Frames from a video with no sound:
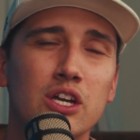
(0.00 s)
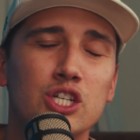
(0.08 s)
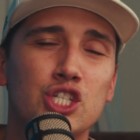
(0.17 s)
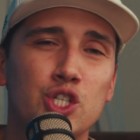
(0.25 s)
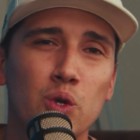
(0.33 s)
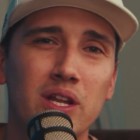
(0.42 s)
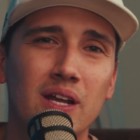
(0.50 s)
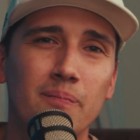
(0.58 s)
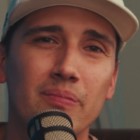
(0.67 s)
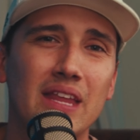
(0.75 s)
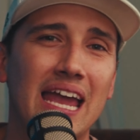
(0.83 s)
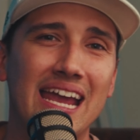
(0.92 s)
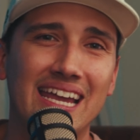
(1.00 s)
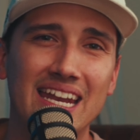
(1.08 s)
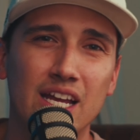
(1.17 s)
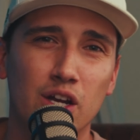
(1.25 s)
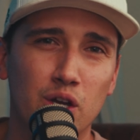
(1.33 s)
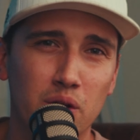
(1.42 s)
shooting and
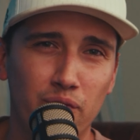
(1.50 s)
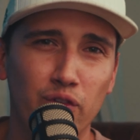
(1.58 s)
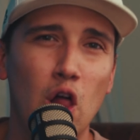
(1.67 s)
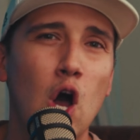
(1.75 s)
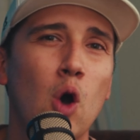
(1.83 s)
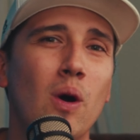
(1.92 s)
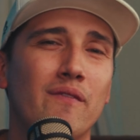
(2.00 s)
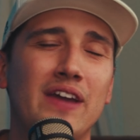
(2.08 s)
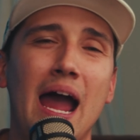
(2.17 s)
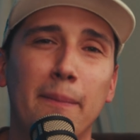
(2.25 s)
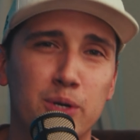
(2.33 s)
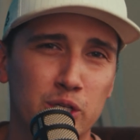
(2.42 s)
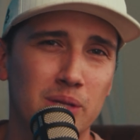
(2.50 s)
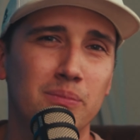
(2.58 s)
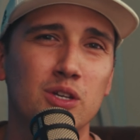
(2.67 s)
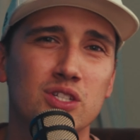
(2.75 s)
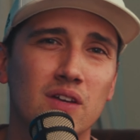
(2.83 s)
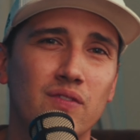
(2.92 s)
getting a good flow of capturing the
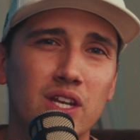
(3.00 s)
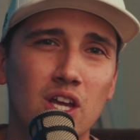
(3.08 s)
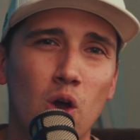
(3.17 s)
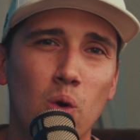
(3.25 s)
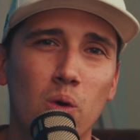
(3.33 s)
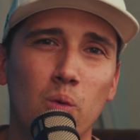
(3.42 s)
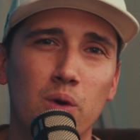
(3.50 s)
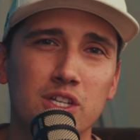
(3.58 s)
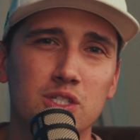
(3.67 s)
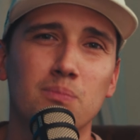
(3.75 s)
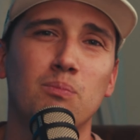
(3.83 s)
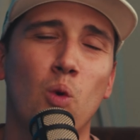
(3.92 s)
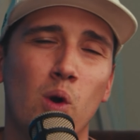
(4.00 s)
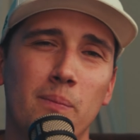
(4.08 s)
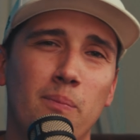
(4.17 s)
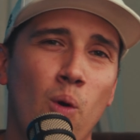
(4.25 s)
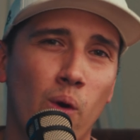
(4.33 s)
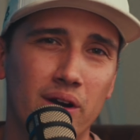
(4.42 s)
music video was more
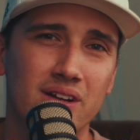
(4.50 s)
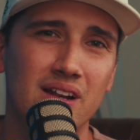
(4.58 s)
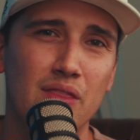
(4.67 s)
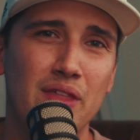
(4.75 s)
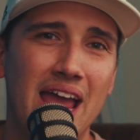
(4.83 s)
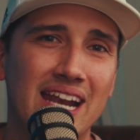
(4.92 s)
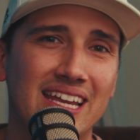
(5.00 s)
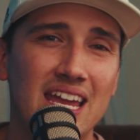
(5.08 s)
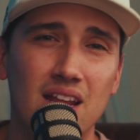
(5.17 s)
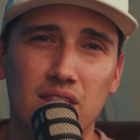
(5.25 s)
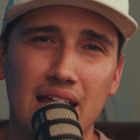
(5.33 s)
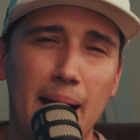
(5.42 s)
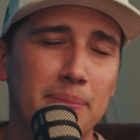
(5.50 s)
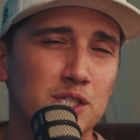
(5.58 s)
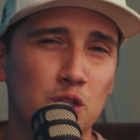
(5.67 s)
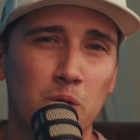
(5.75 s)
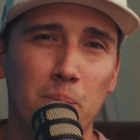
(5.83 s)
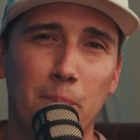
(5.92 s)
important than getting the
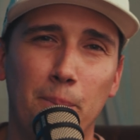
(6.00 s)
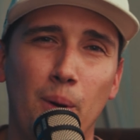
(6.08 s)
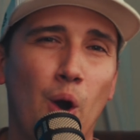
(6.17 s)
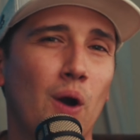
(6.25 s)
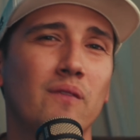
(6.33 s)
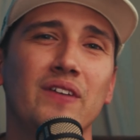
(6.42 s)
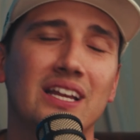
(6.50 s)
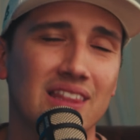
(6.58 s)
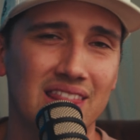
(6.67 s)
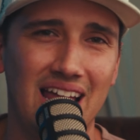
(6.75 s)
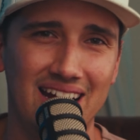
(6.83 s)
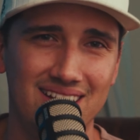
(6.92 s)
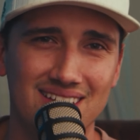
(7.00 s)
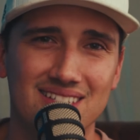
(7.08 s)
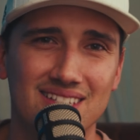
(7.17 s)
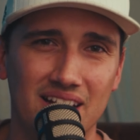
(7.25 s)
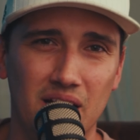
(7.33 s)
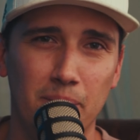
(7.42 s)
absolute perfect lighting
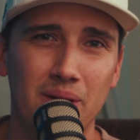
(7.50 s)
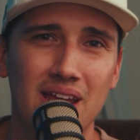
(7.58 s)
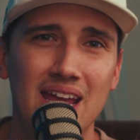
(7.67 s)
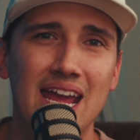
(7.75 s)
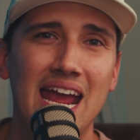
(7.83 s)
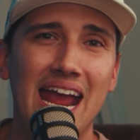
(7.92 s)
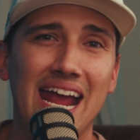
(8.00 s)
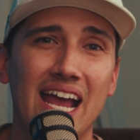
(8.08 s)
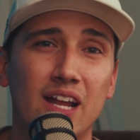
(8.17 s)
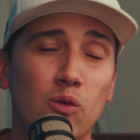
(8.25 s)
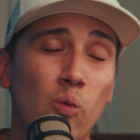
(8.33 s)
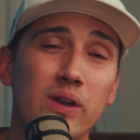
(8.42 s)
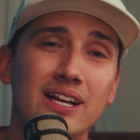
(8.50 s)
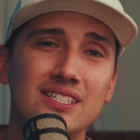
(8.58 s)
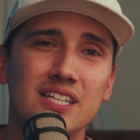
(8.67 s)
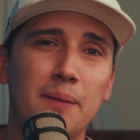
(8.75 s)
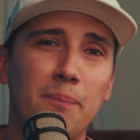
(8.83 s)
setup. And when I say